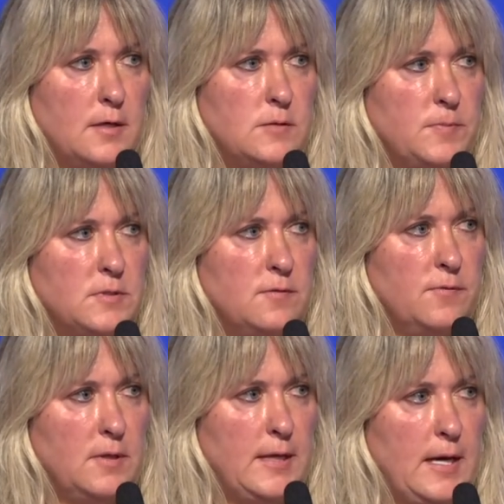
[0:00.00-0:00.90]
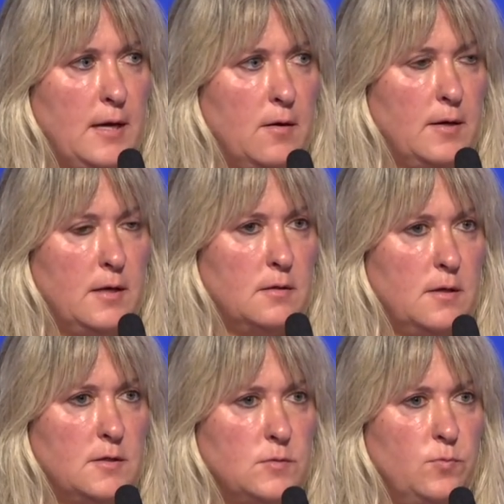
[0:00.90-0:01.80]
I specifically had on
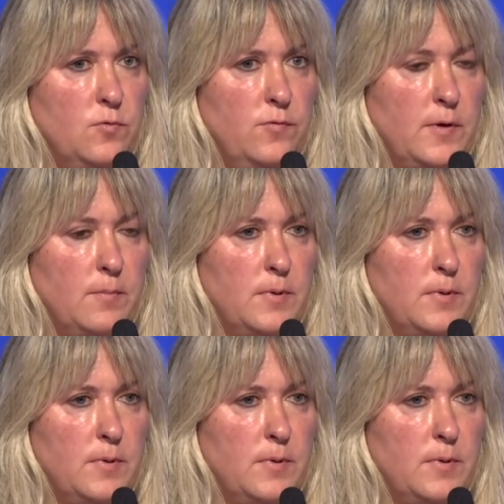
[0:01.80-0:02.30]
anti-spoofing